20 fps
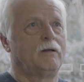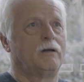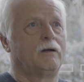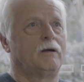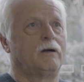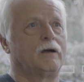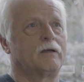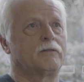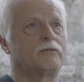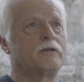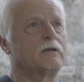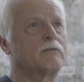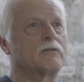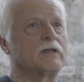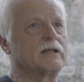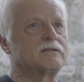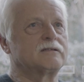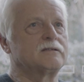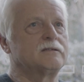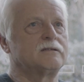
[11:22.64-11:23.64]
I think
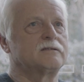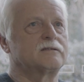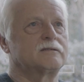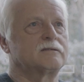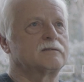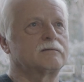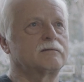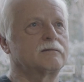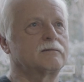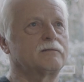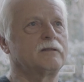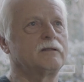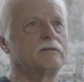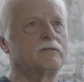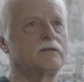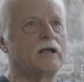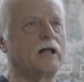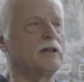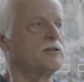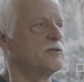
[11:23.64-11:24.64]
that's
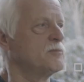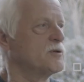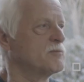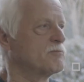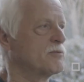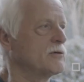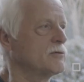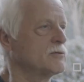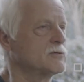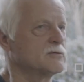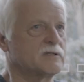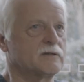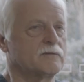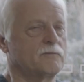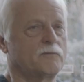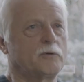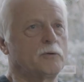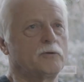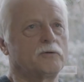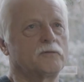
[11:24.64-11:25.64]
the ultimate
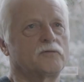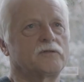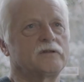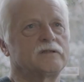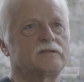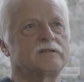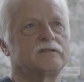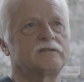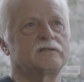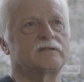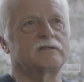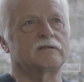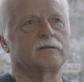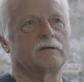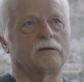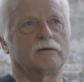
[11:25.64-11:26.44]
proof. This is